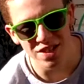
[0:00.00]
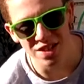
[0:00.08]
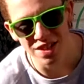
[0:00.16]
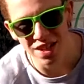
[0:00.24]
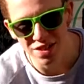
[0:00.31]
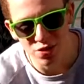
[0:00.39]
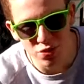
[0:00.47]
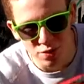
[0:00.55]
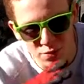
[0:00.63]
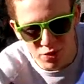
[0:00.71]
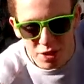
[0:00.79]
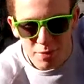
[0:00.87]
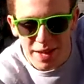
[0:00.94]
uh, and do some
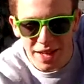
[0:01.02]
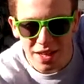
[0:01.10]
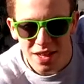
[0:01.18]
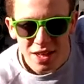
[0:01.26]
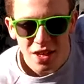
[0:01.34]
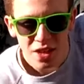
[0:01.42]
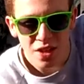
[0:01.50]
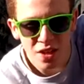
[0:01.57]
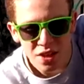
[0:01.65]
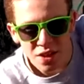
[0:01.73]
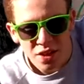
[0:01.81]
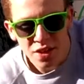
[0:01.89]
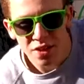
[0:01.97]
cinematic
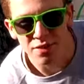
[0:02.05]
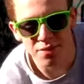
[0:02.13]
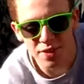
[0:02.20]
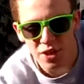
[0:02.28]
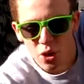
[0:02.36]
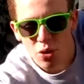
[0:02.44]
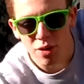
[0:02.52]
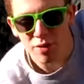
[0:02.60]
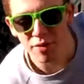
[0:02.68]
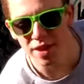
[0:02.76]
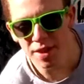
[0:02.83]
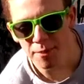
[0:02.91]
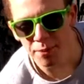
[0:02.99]

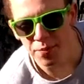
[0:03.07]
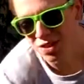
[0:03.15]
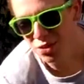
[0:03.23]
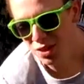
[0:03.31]
videography. You